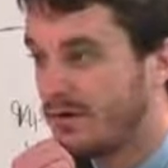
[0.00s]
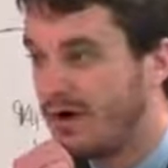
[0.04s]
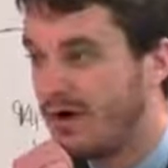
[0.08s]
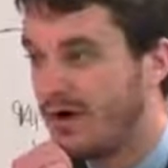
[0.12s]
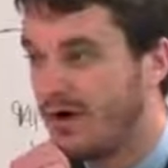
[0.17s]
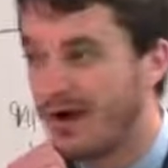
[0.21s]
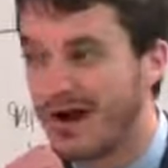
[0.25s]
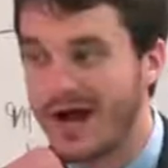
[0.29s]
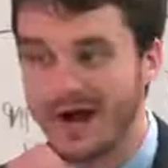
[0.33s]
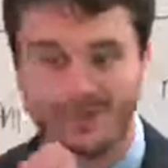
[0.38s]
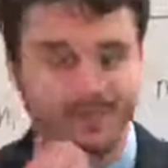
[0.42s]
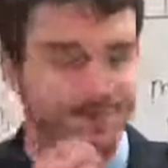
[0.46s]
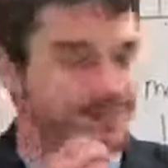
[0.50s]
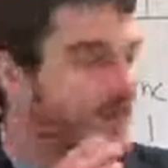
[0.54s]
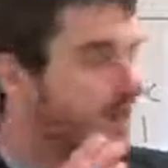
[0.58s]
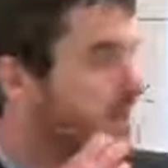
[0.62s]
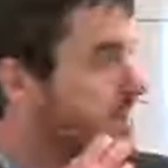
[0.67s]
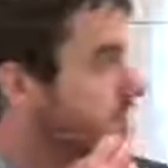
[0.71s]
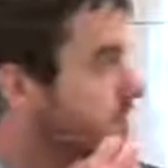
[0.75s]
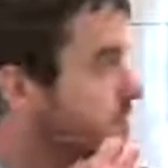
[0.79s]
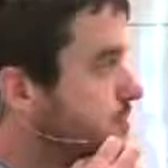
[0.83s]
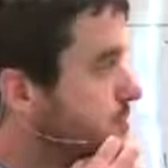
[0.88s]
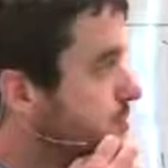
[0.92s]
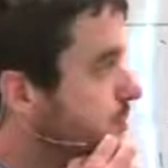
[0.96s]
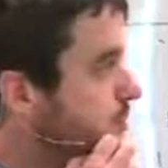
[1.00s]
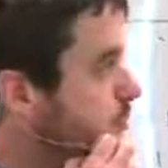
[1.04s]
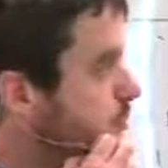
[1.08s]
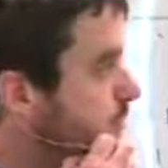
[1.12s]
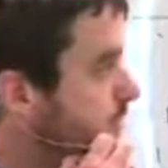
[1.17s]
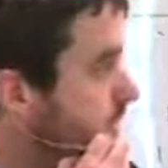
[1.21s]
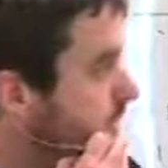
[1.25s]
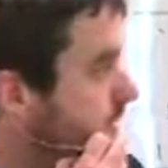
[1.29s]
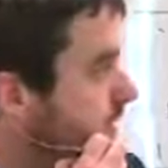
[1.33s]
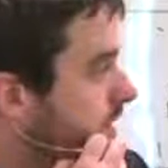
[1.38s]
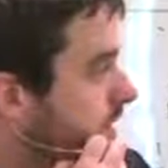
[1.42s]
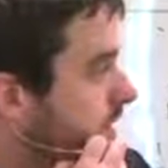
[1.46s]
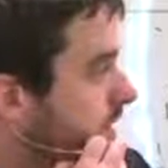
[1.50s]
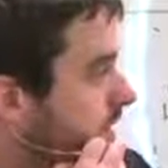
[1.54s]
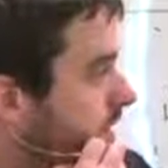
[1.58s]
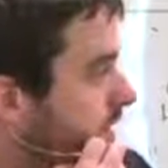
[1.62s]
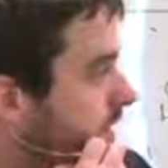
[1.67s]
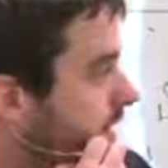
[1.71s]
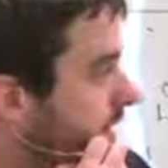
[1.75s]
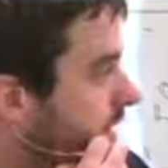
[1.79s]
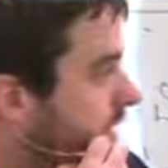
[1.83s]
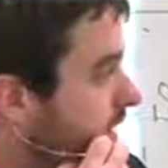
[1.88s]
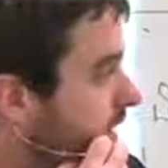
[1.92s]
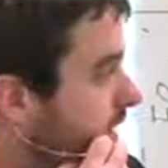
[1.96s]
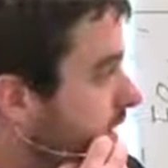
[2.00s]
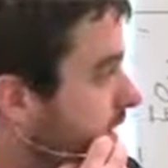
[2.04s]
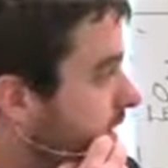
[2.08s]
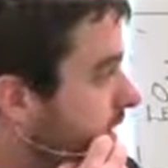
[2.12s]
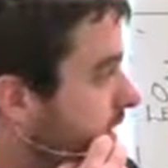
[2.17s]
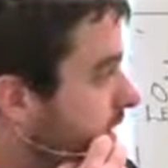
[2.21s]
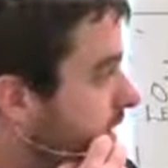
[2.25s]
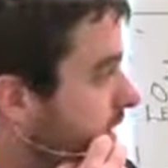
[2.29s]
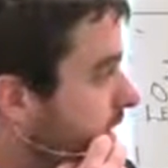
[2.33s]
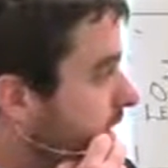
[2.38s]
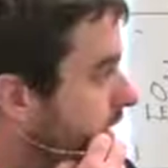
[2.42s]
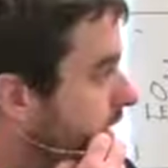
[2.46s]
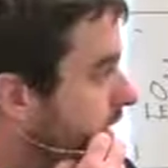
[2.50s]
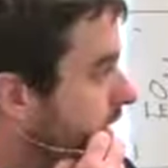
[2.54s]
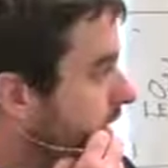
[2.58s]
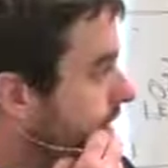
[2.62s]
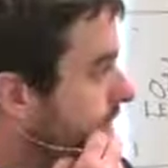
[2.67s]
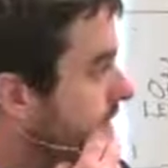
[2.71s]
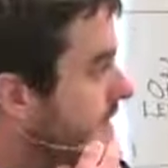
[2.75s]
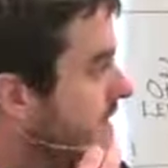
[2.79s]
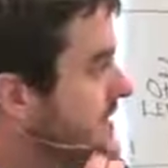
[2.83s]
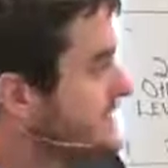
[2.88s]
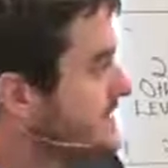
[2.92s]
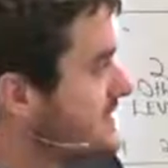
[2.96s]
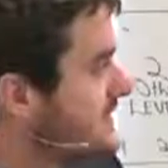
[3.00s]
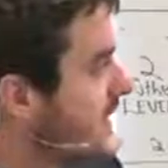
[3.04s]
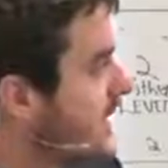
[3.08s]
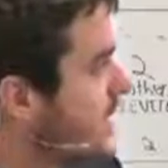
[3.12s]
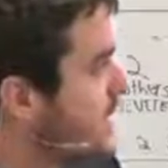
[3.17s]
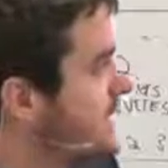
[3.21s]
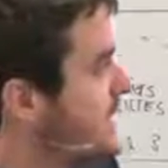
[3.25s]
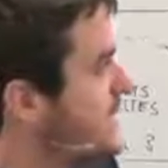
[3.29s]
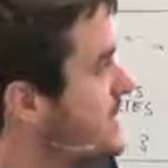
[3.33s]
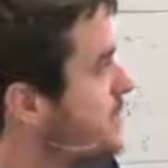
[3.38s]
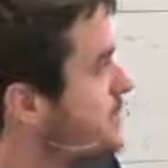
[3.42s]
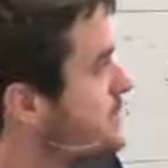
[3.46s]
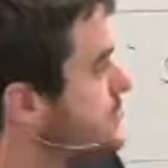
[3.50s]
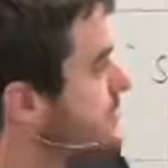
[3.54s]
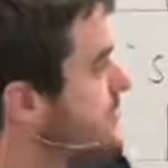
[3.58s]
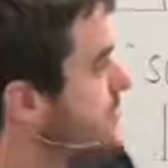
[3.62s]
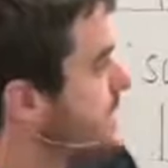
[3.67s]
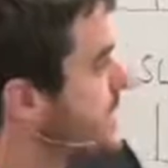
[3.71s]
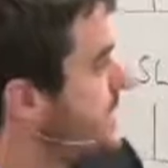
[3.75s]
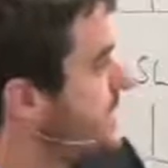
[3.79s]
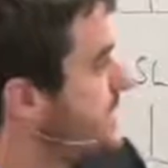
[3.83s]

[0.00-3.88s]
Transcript: Okay. So this line here is